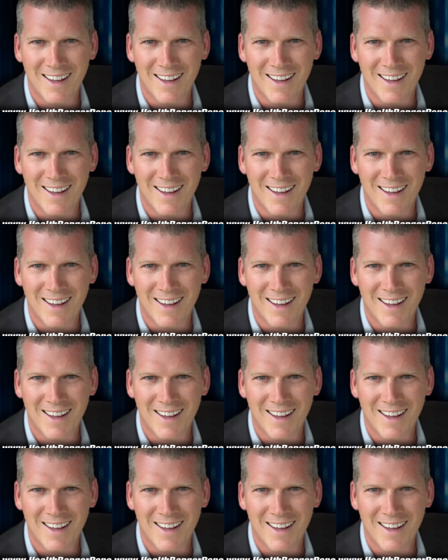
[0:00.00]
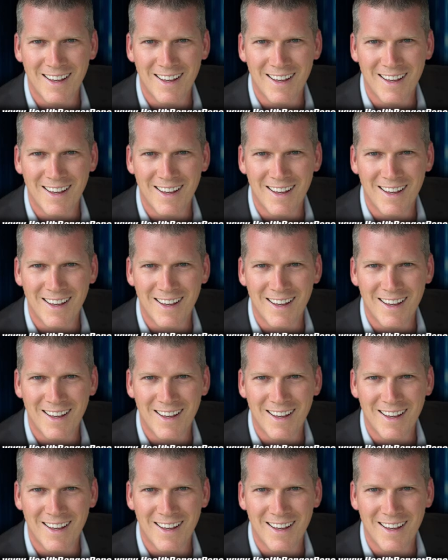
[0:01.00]

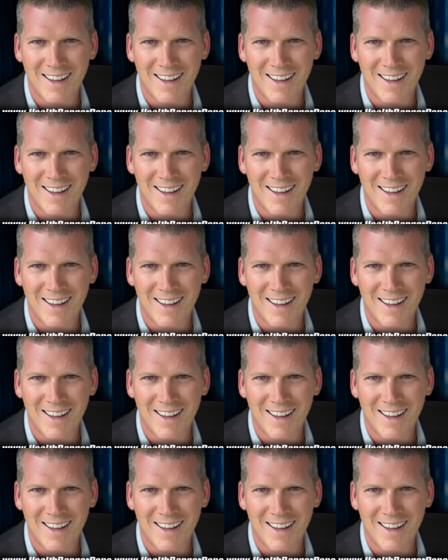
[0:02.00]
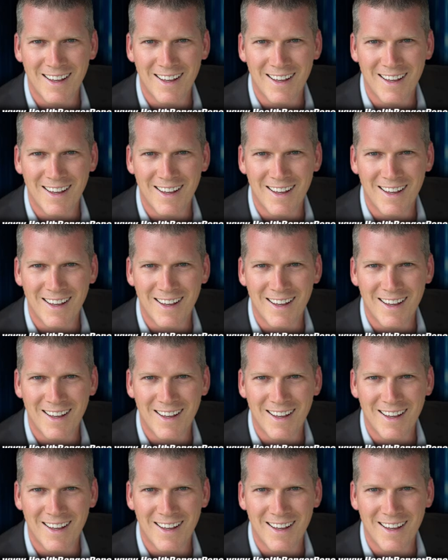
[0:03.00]

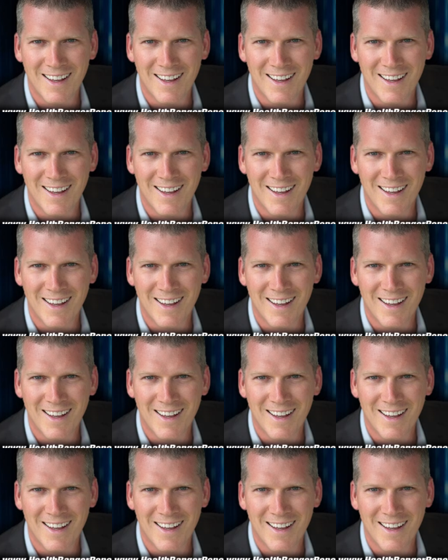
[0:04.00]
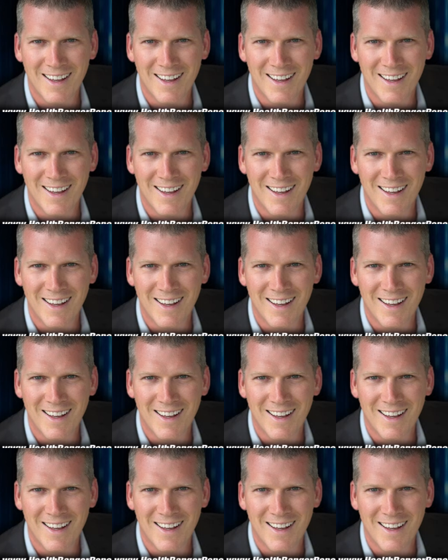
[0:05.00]

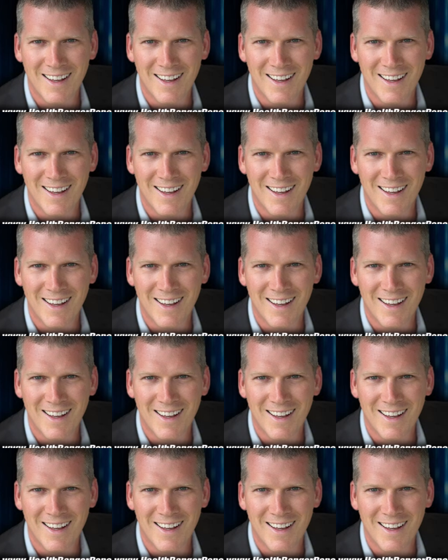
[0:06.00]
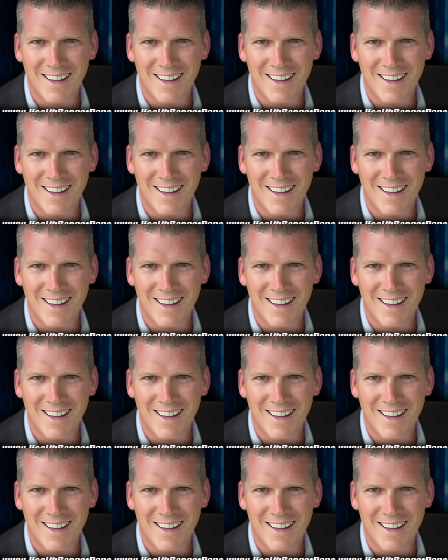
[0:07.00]
[no speech]